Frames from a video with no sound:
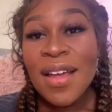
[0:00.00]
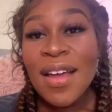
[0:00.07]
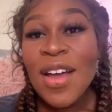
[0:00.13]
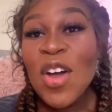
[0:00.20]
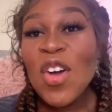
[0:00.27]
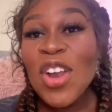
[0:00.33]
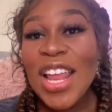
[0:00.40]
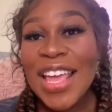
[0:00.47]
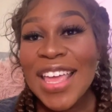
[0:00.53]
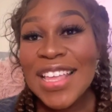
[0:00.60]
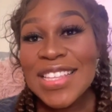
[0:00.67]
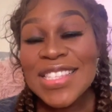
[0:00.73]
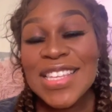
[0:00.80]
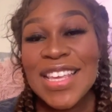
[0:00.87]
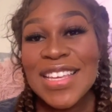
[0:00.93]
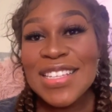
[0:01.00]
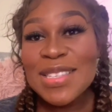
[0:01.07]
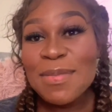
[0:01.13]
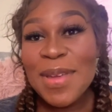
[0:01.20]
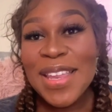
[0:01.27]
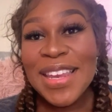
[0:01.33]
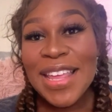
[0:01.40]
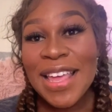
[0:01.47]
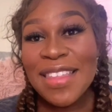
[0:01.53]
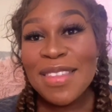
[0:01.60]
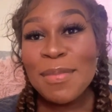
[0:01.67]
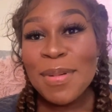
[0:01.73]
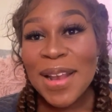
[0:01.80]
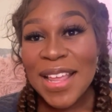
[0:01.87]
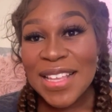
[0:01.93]
All I can say is many are the
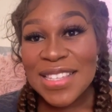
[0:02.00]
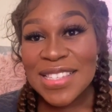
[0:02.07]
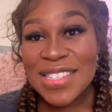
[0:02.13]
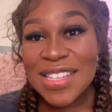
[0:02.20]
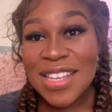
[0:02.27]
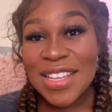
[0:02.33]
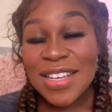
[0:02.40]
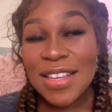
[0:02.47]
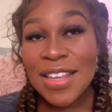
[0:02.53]
plans in